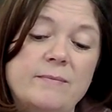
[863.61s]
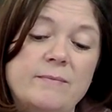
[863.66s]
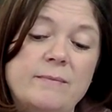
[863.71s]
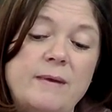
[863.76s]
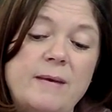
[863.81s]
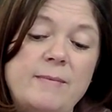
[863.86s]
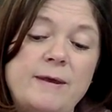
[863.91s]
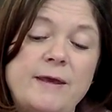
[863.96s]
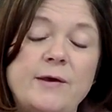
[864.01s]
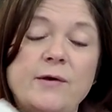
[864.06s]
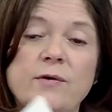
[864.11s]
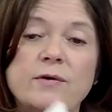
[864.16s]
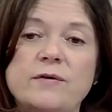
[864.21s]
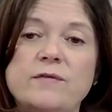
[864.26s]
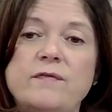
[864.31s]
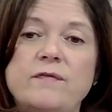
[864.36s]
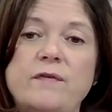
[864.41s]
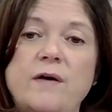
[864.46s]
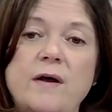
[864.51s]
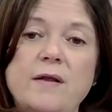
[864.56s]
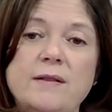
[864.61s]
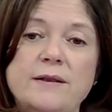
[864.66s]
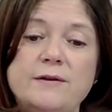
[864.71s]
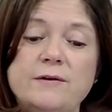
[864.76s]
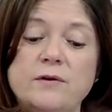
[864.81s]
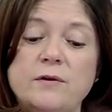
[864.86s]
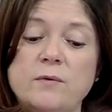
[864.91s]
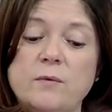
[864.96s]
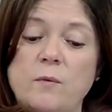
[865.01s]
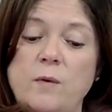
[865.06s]
maybe could fall
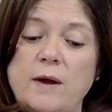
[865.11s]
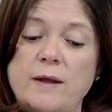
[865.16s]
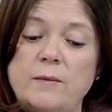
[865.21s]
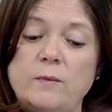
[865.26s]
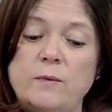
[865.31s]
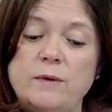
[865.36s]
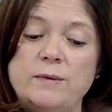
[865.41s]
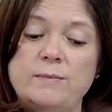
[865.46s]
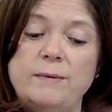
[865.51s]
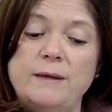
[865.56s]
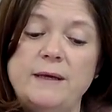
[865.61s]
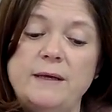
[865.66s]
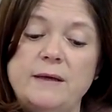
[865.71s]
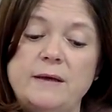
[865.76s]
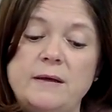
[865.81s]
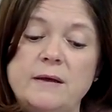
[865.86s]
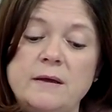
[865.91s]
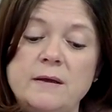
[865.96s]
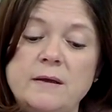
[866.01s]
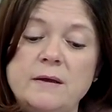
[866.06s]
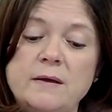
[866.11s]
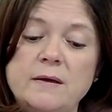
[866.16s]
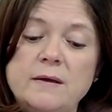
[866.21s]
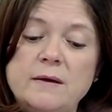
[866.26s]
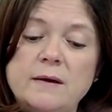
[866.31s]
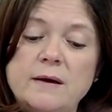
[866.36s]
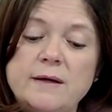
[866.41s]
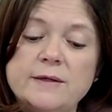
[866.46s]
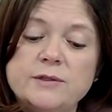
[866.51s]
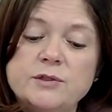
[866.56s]
under what would be
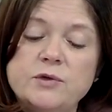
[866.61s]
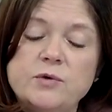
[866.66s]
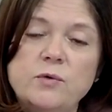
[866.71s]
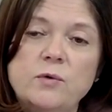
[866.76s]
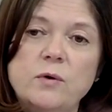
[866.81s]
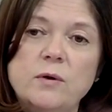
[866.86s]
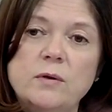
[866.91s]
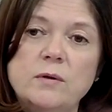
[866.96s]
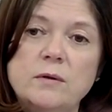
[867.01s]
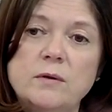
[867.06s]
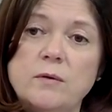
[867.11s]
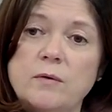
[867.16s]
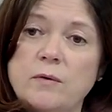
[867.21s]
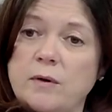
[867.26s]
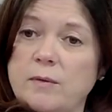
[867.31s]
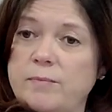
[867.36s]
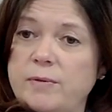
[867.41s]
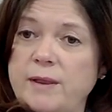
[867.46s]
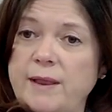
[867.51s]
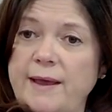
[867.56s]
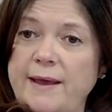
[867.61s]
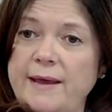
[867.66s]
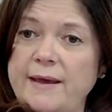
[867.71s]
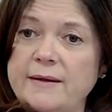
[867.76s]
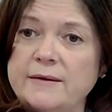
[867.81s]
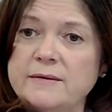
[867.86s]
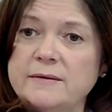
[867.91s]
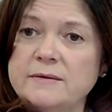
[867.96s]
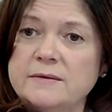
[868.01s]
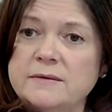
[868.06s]
a tool or a
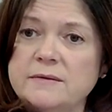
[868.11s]
plan.